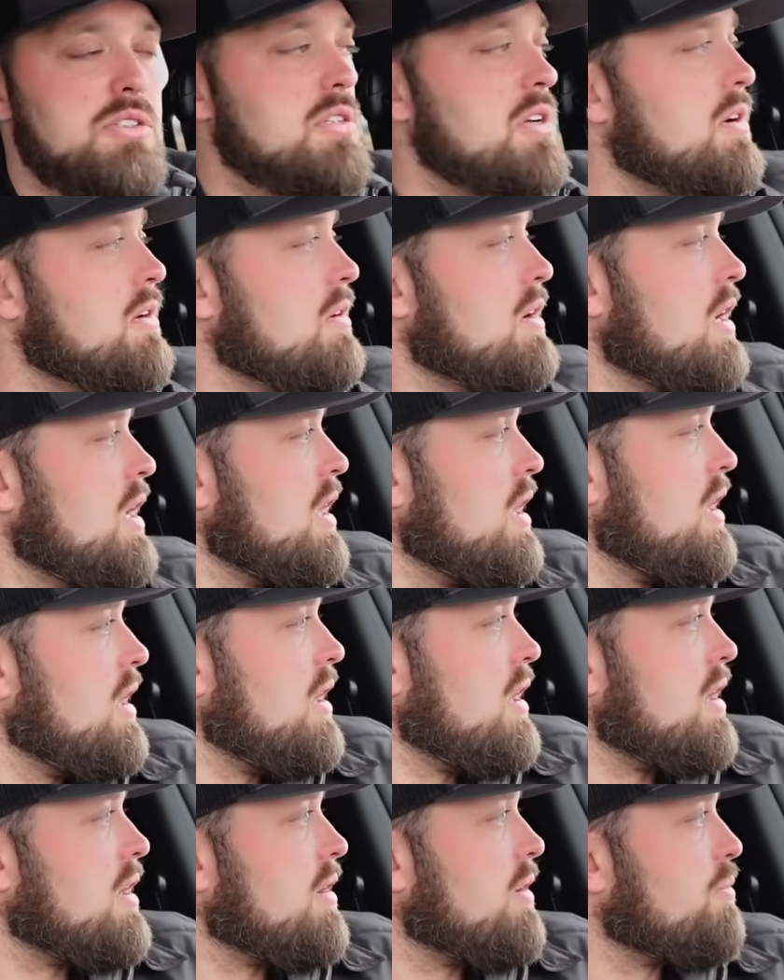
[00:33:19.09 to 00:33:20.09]
So
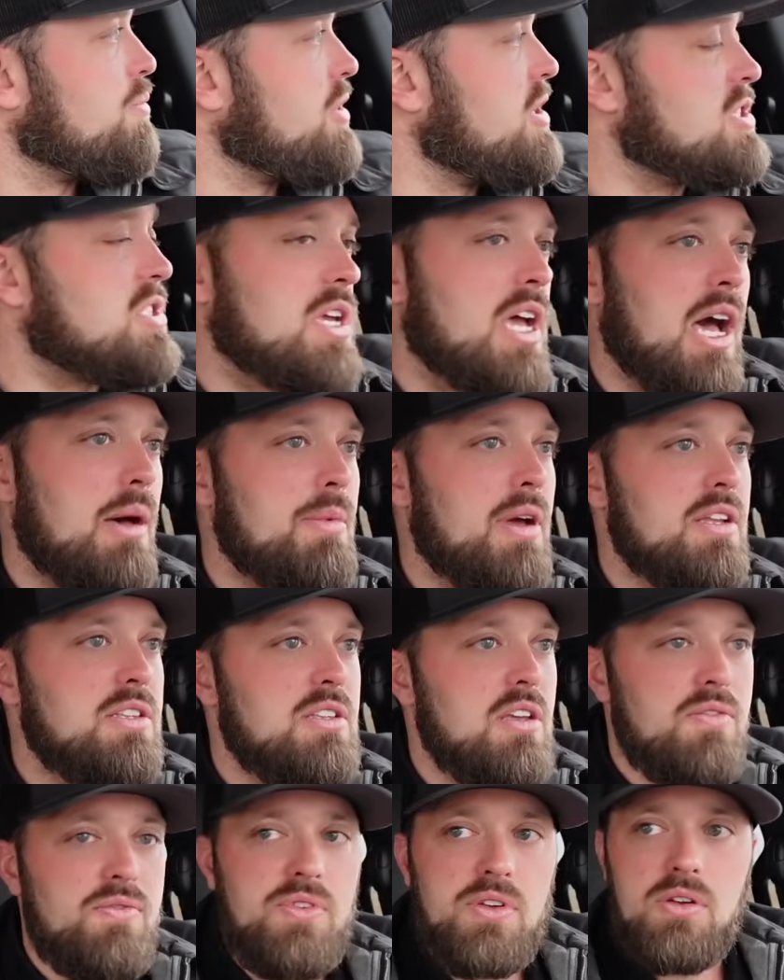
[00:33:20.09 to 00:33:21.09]
please
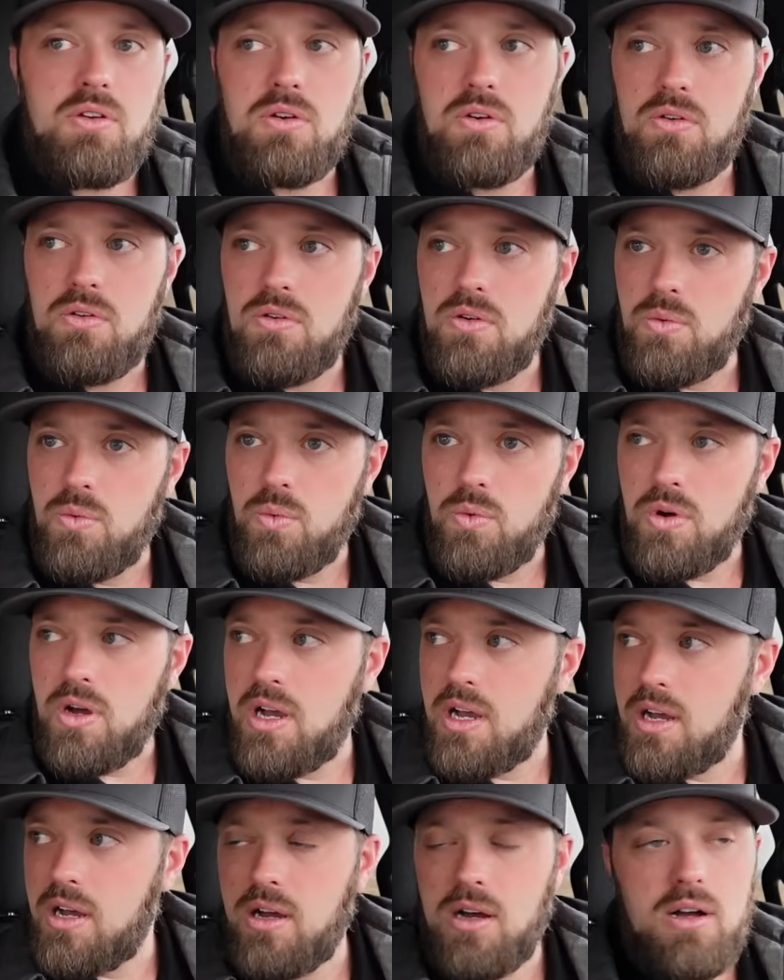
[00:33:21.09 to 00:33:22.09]
comment if you
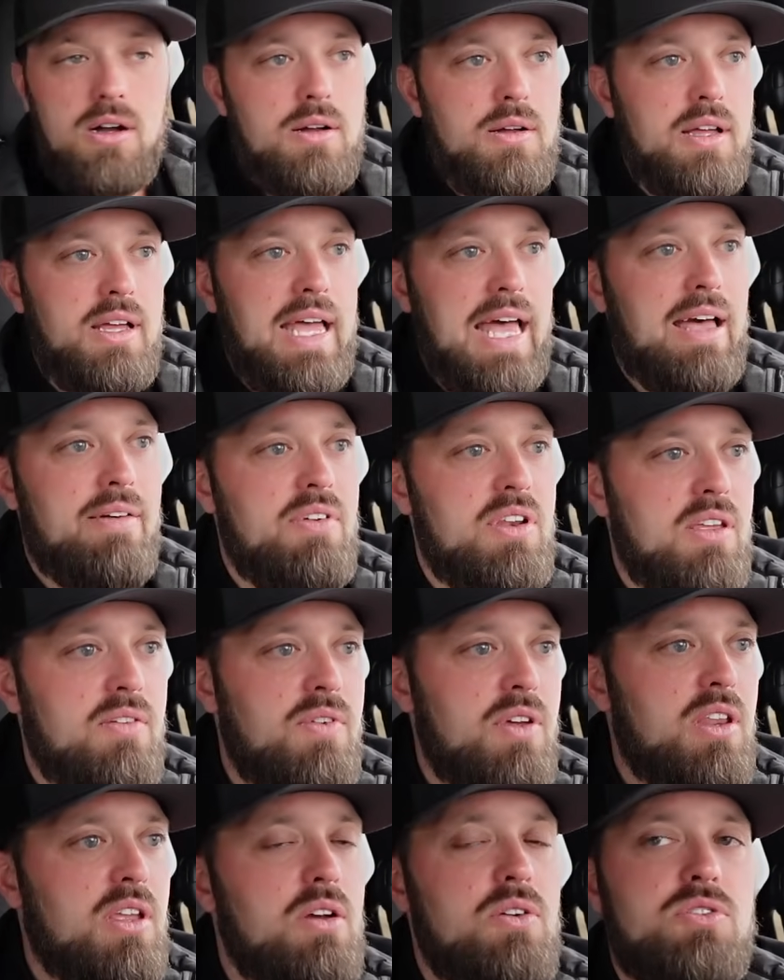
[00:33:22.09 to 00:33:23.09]
have any
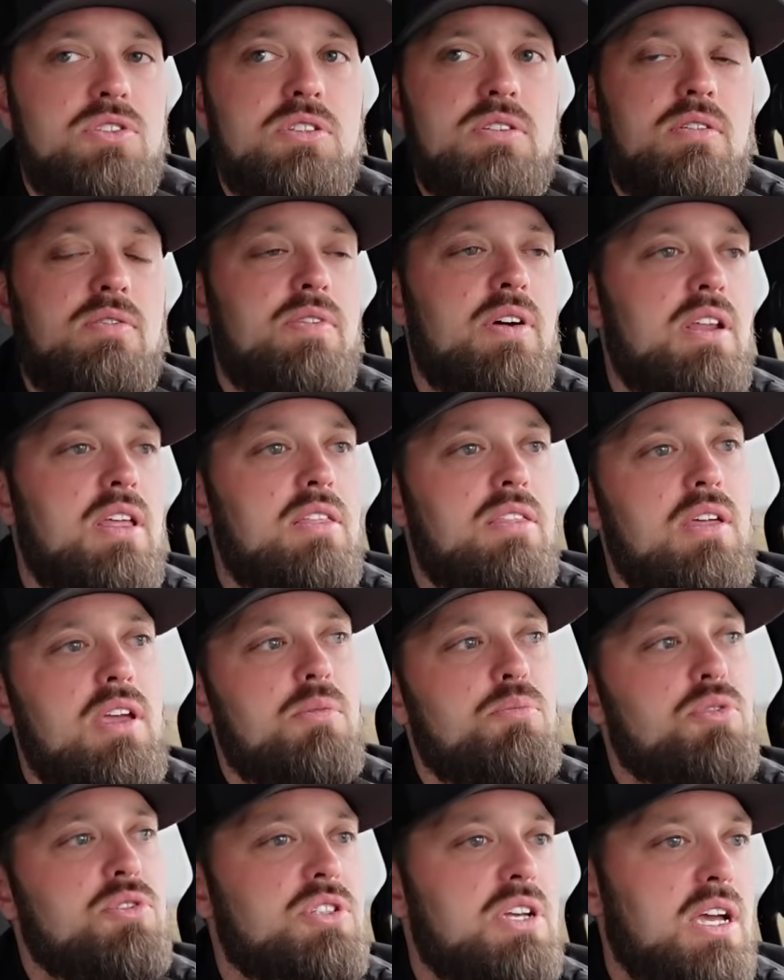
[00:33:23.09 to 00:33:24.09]
videos of
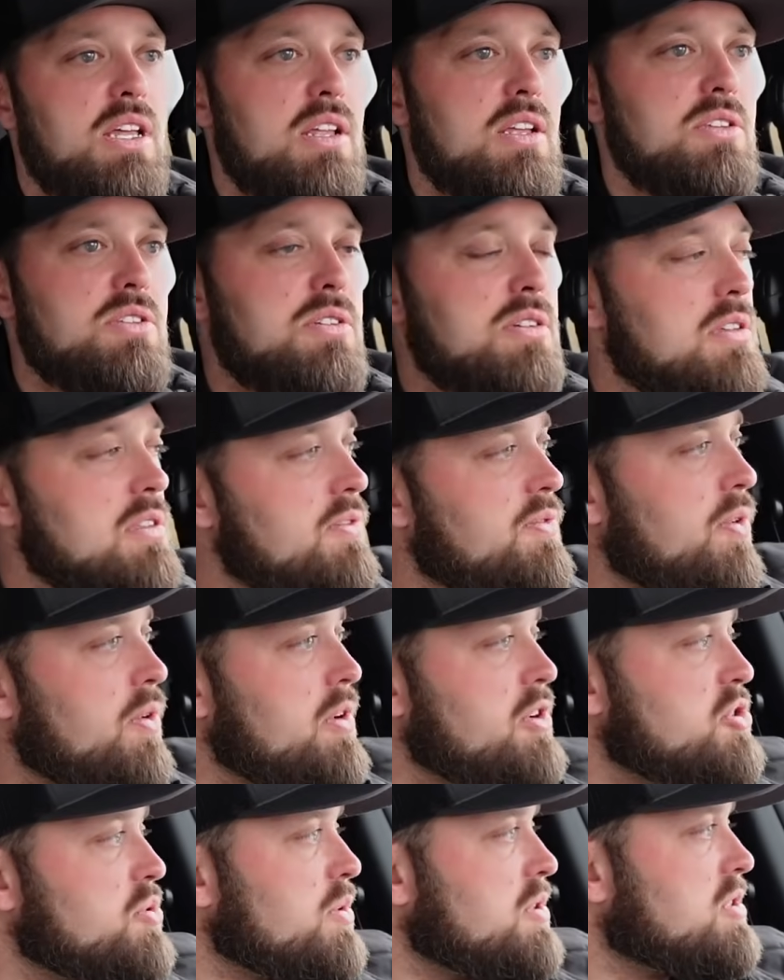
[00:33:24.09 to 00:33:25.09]
anything pertaining to the
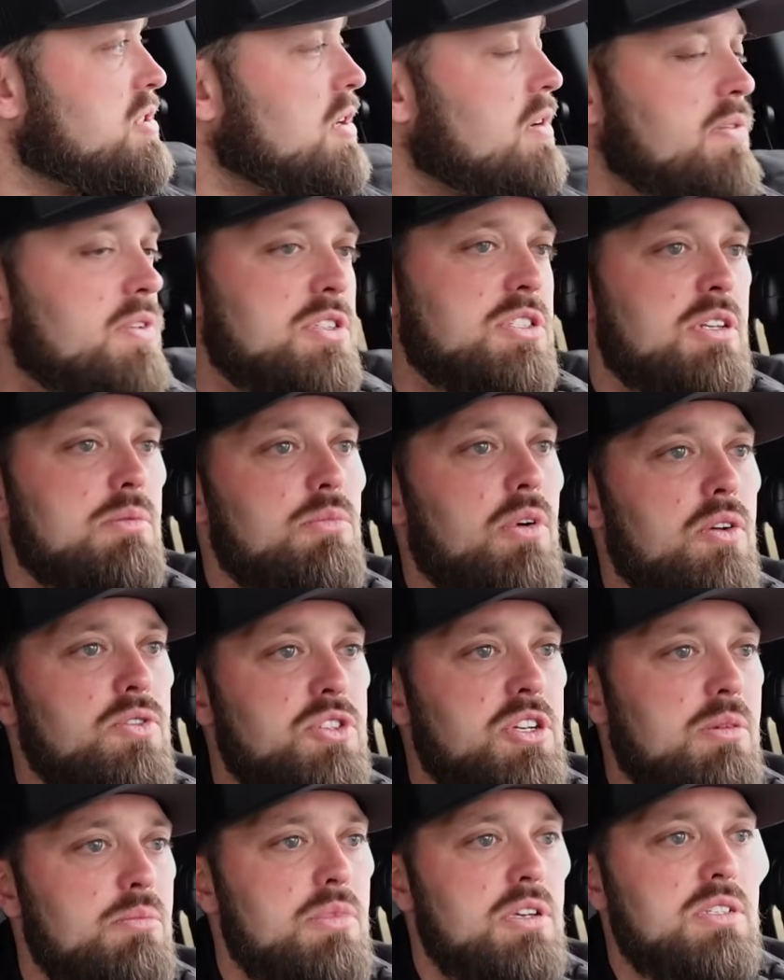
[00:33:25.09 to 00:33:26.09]
Forestry Service and
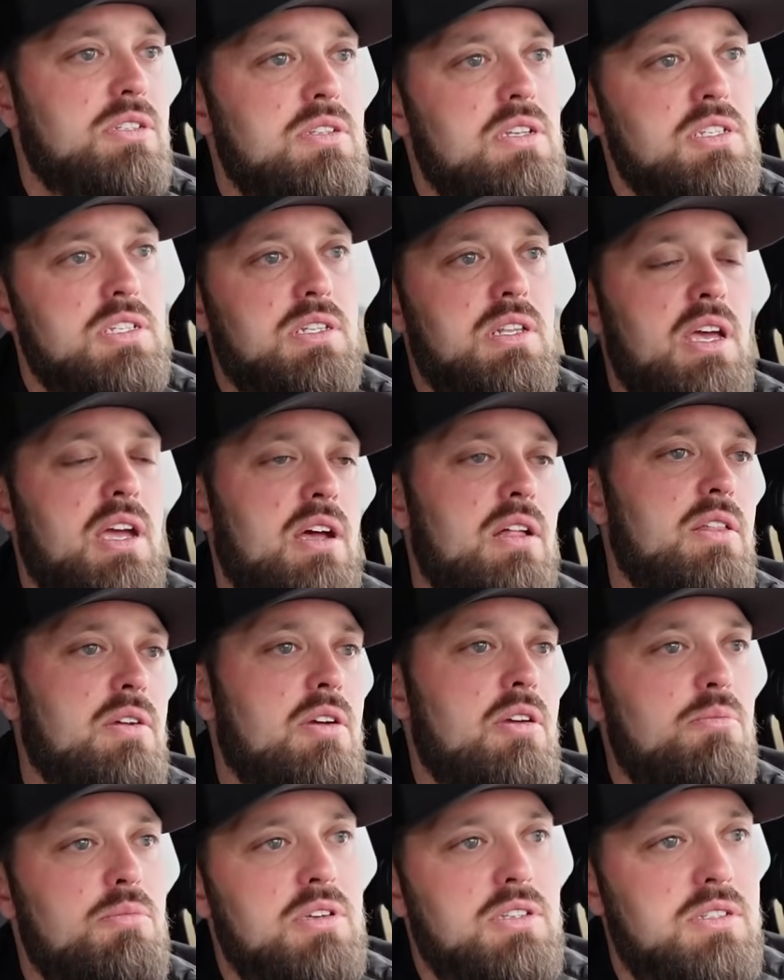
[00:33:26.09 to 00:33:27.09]
mulching business, land
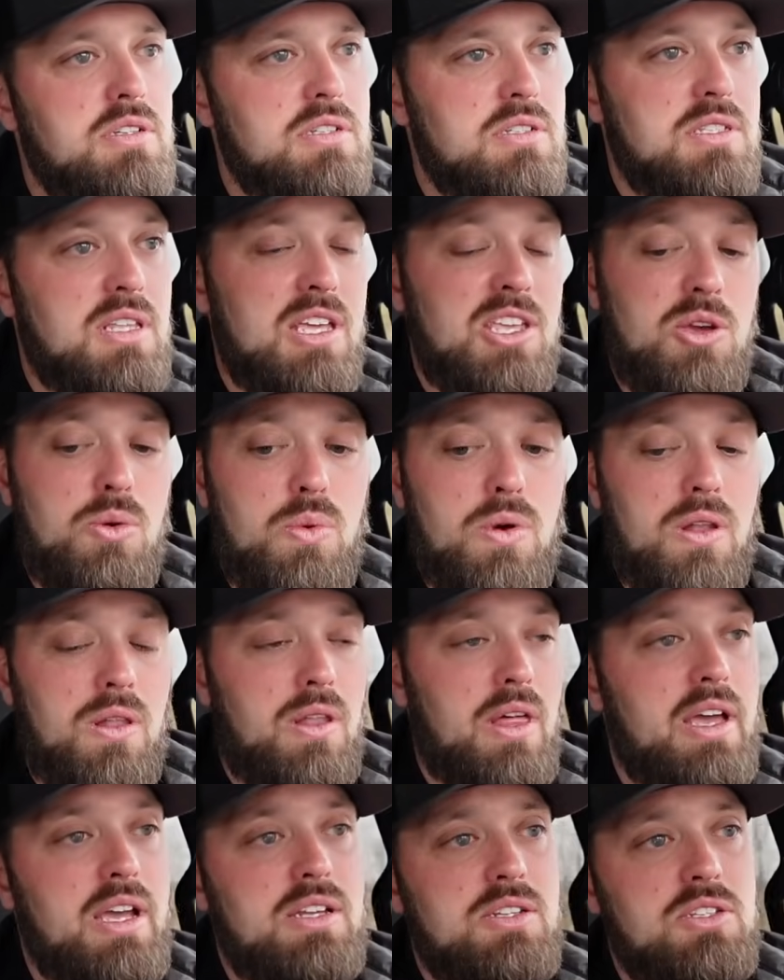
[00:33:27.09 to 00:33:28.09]
clearing business that you would
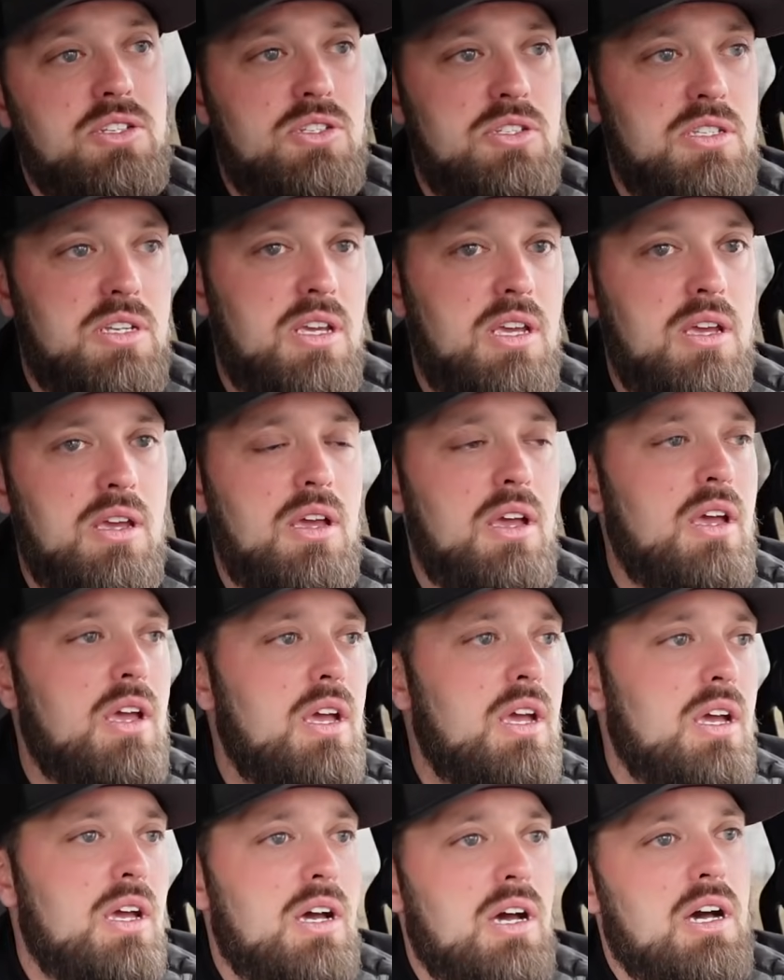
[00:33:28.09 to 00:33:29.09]
like to see,
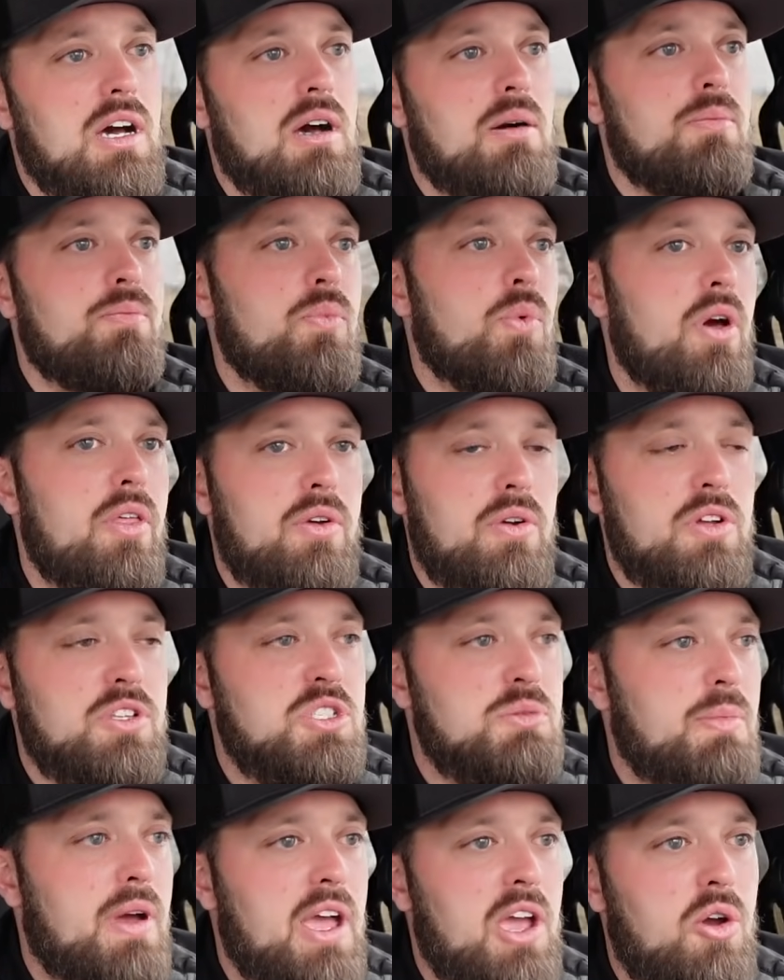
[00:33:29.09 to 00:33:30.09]
whether
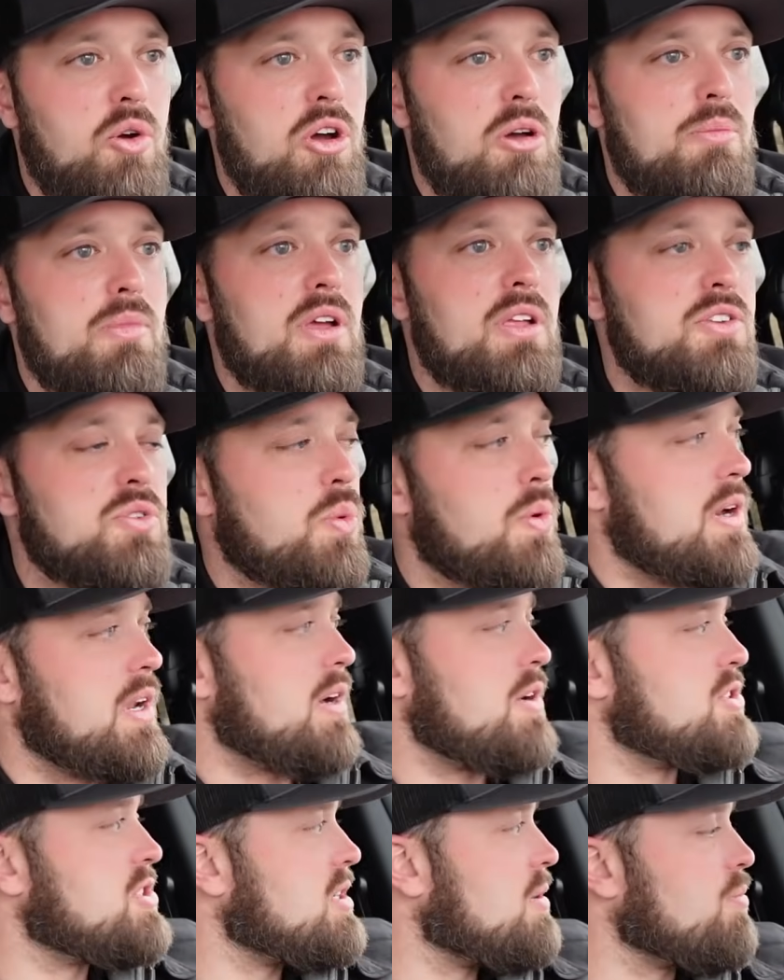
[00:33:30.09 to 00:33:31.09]
it's my equipment, what
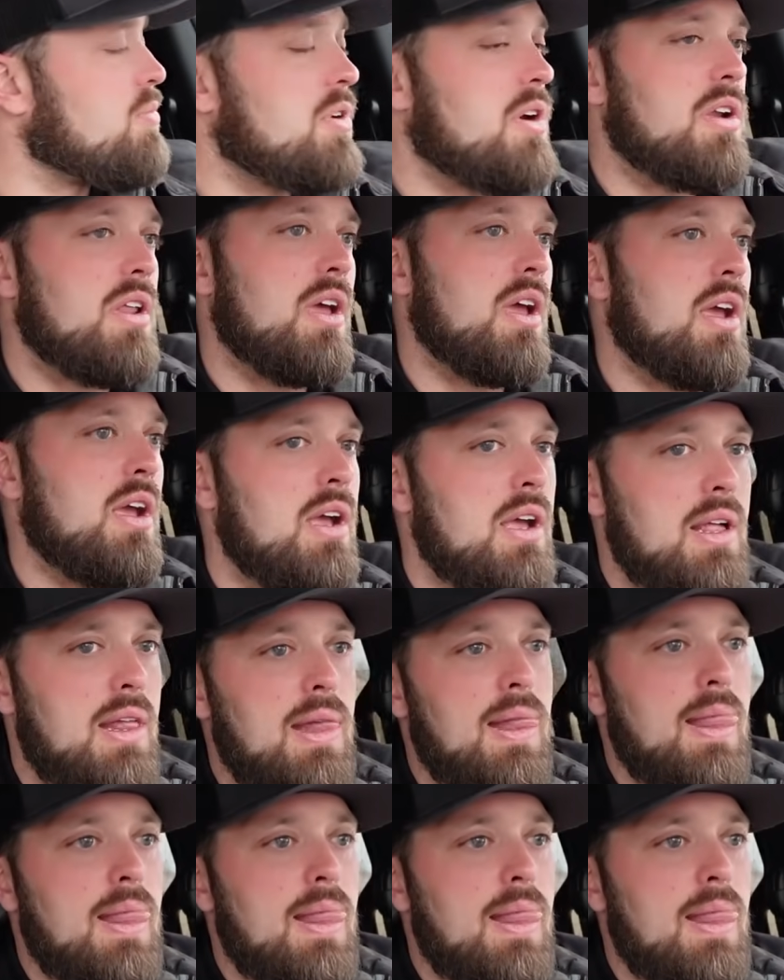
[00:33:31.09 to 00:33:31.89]
else I'm running,